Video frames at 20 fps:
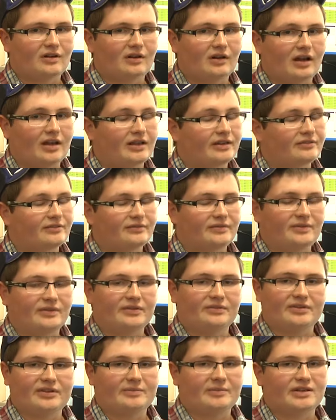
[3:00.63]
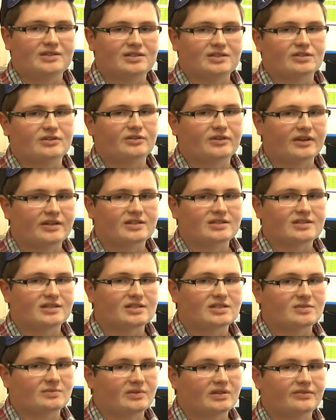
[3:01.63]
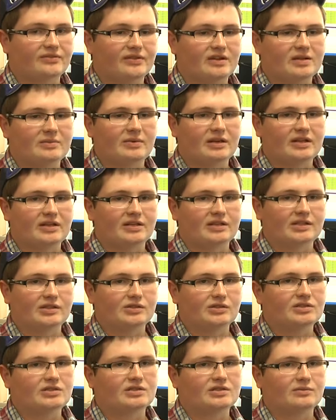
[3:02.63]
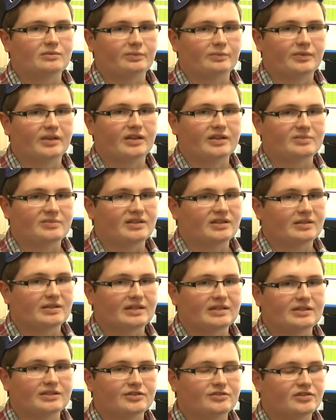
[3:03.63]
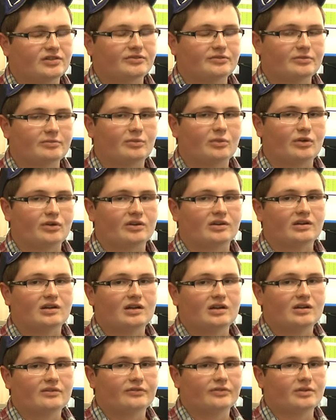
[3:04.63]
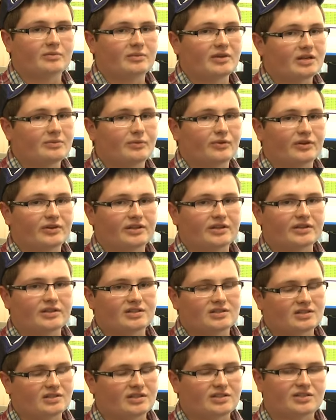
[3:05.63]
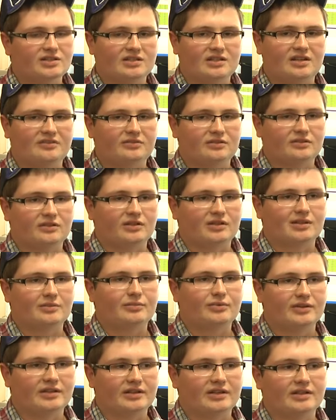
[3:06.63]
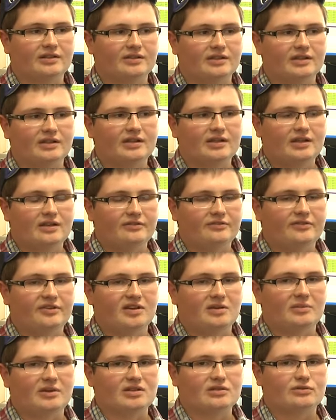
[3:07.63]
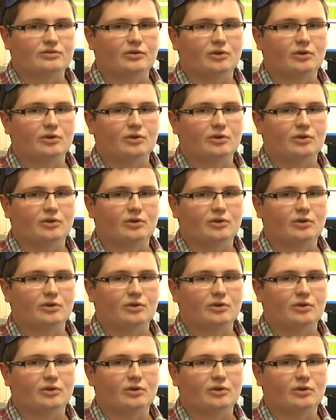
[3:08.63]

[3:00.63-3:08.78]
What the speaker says: I think the VMS is a great system, and if anybody who's planning to be in the industry for many more years, then they should definitely look at putting in a VMS